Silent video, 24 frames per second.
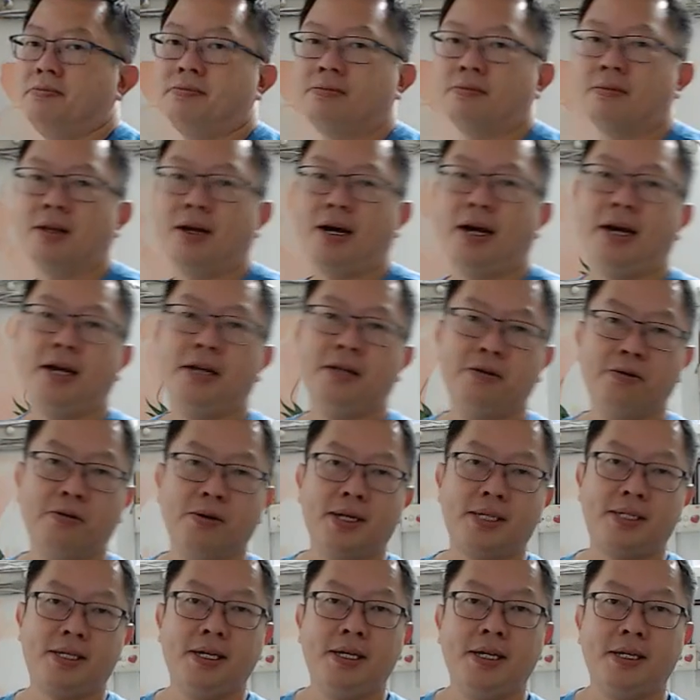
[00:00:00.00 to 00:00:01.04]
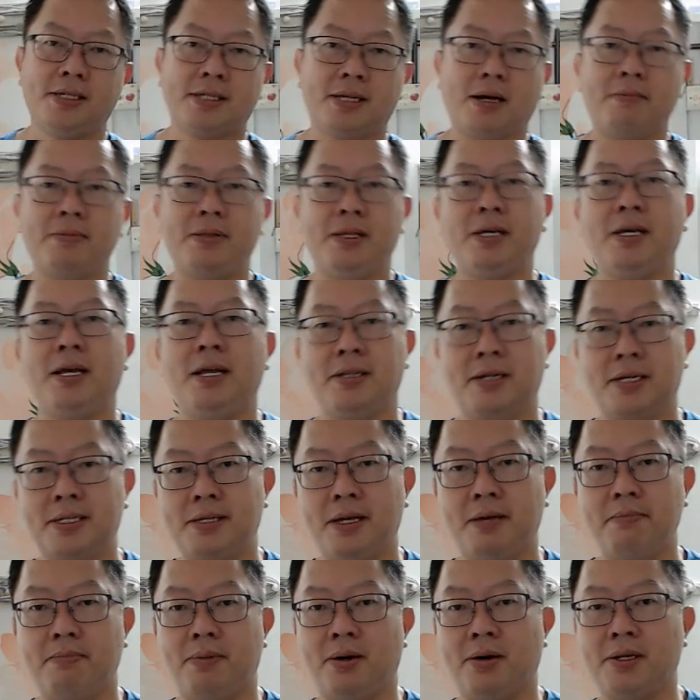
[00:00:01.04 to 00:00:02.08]
and you will see something in the
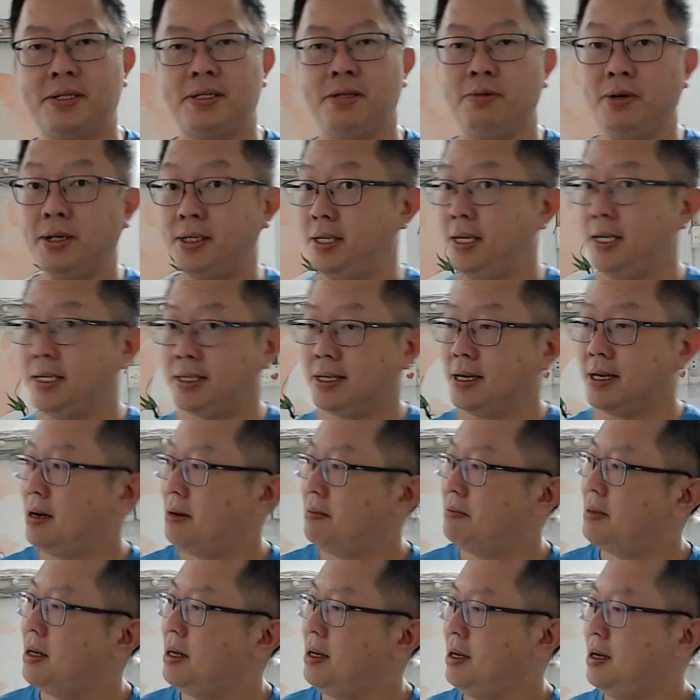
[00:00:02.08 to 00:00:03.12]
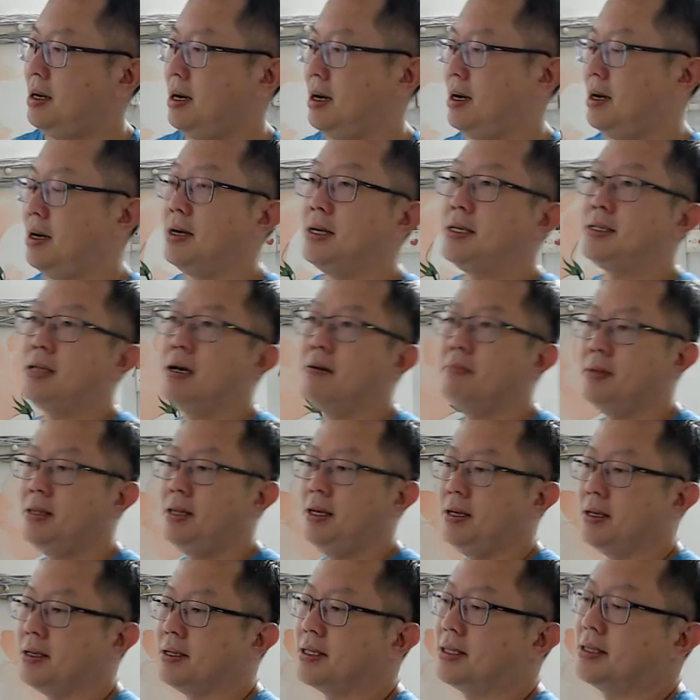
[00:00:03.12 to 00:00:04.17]
same box. You will see some
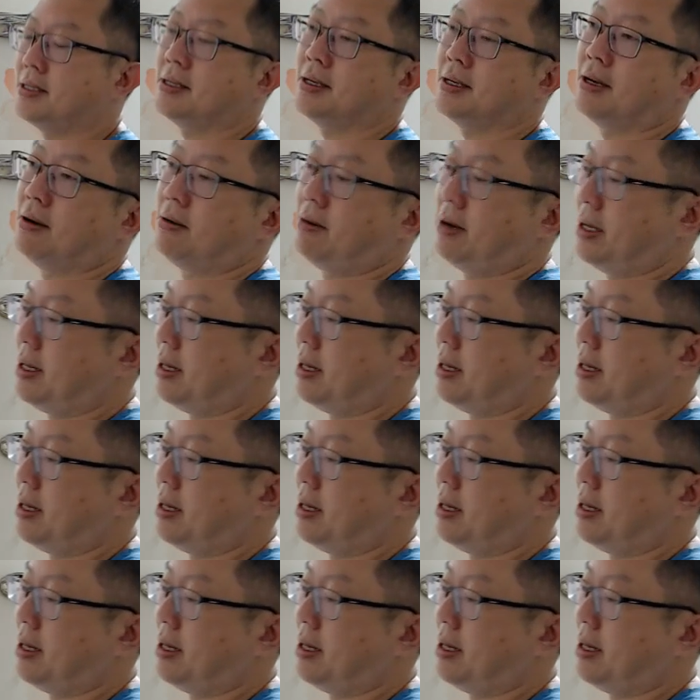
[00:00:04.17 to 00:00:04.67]
things, right?